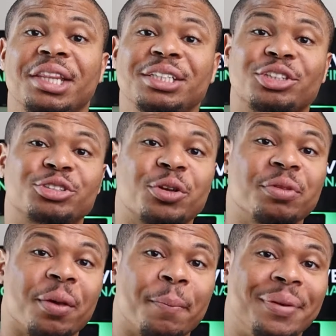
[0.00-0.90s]
Now, these are
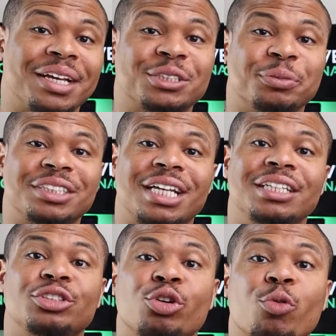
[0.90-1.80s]
some of the biggest
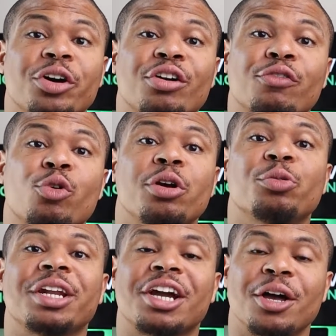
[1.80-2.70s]
mistakes you'll want to avoid
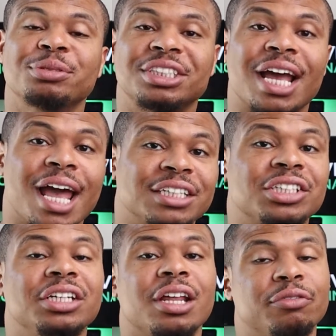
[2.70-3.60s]
when it comes to
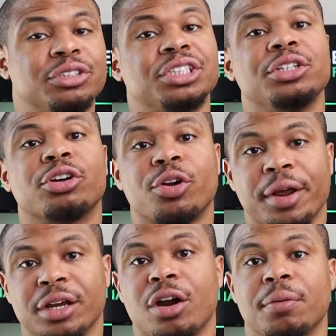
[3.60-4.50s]
actually leveraging your
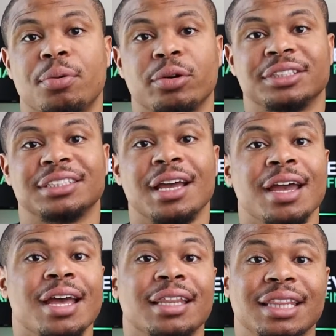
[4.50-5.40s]
credit card points.
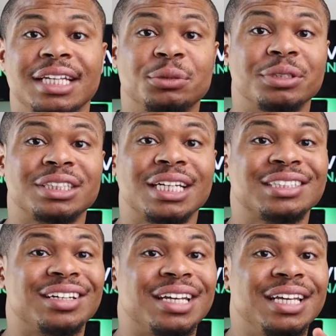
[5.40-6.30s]
These
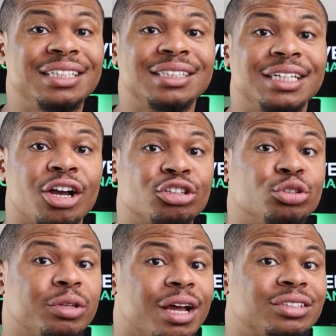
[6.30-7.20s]
mistakes could easily cost
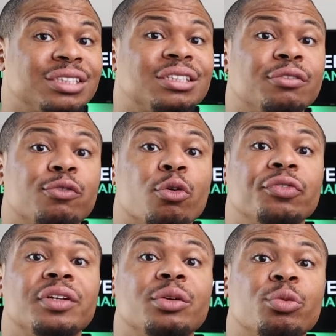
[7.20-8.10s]
you thousands in
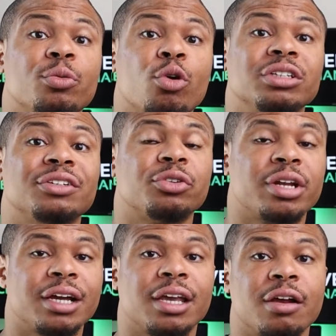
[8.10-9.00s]
forfeited rewards if you're
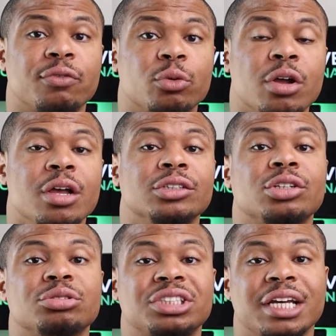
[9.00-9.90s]
not careful,
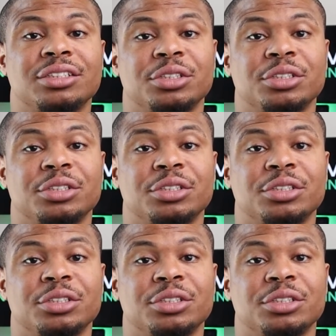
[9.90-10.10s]
so stay